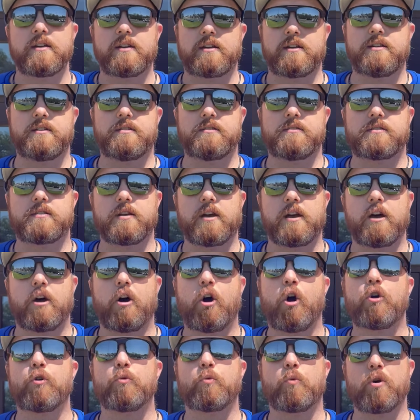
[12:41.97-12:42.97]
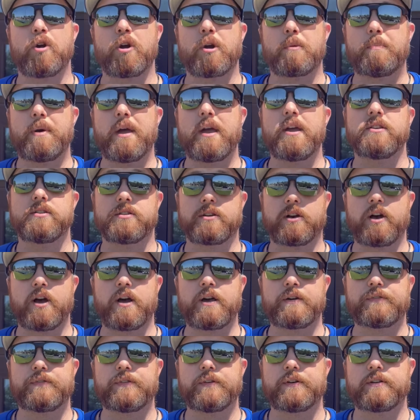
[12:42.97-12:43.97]
is uh, hard work pays
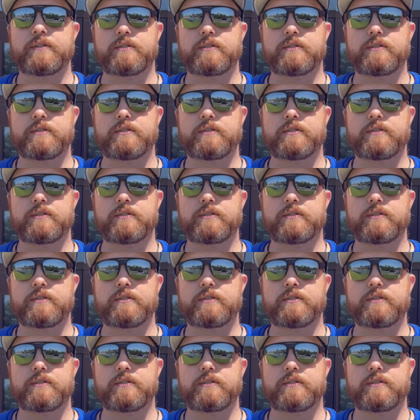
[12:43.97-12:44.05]
off.